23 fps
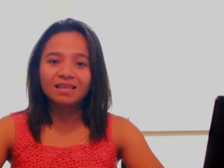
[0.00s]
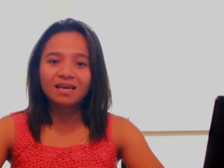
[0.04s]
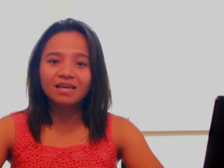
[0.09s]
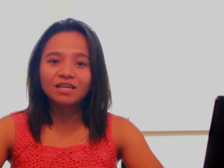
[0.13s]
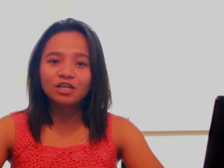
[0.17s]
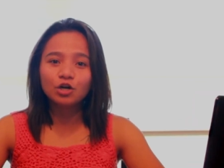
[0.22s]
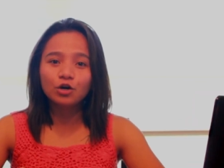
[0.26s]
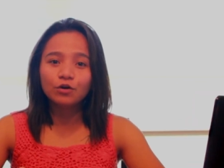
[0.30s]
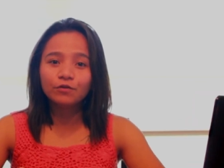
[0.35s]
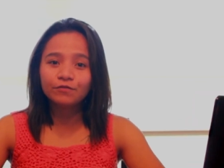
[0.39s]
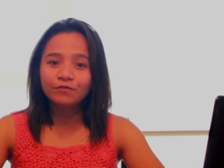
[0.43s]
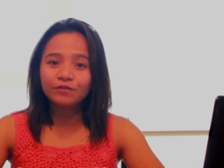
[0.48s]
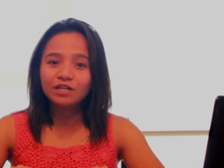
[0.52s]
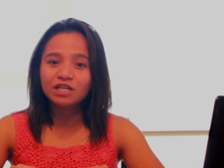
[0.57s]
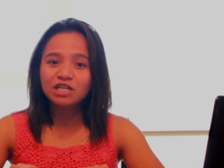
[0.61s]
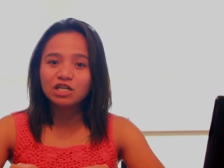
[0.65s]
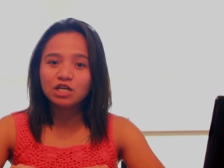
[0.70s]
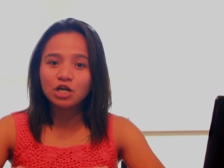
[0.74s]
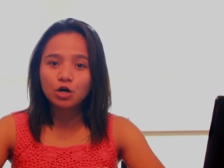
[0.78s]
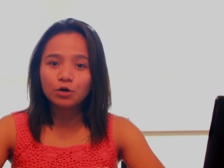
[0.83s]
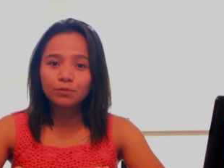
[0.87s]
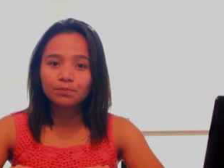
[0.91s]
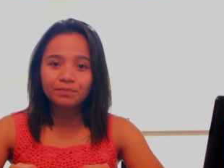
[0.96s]
they offer
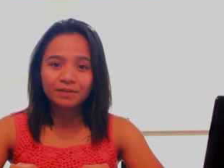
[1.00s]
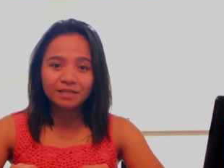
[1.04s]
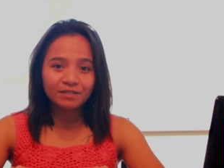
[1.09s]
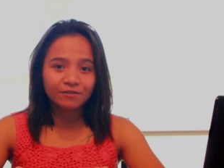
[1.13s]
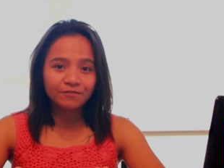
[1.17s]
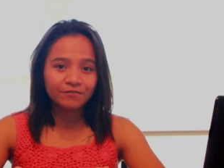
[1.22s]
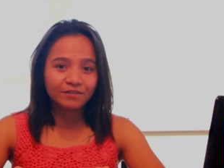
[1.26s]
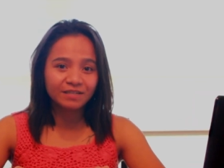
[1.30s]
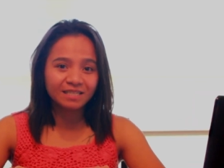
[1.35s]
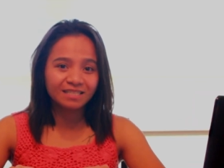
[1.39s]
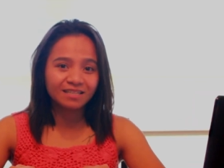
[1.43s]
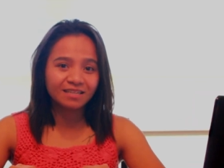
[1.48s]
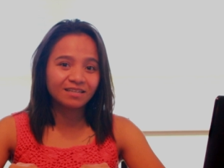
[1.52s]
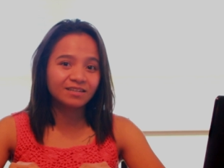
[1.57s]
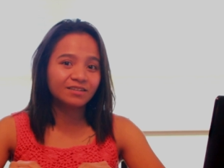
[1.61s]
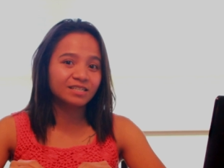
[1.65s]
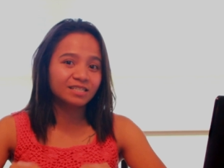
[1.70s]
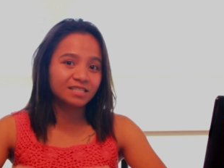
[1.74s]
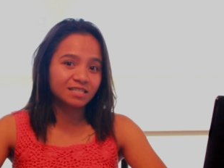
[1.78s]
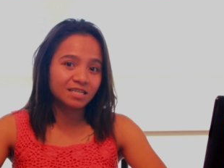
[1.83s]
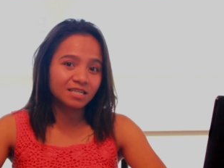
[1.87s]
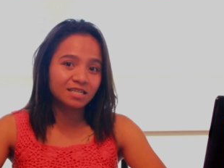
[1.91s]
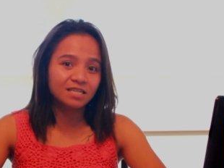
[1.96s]
no benefit in
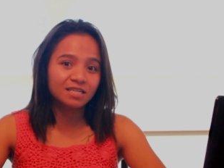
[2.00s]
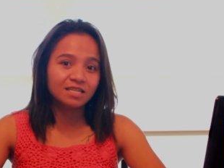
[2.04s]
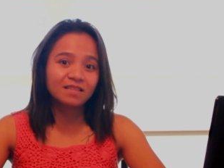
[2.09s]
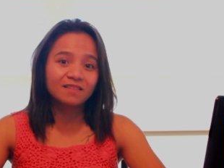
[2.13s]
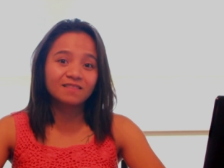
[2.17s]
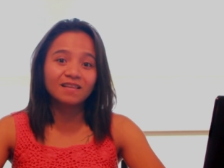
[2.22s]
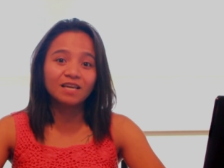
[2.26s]
return.